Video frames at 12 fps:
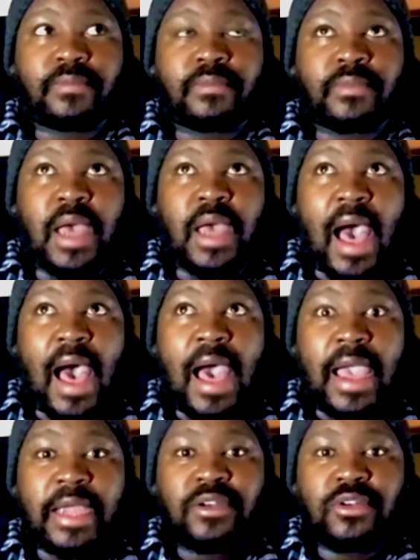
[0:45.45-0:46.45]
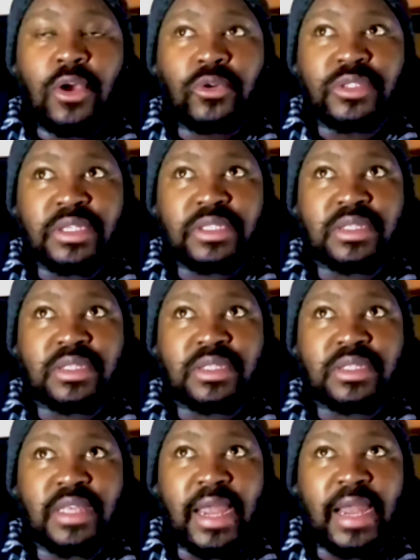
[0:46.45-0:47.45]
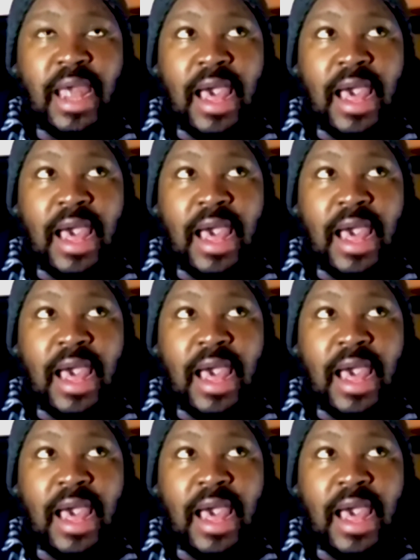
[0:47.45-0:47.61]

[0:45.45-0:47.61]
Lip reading: I noticed that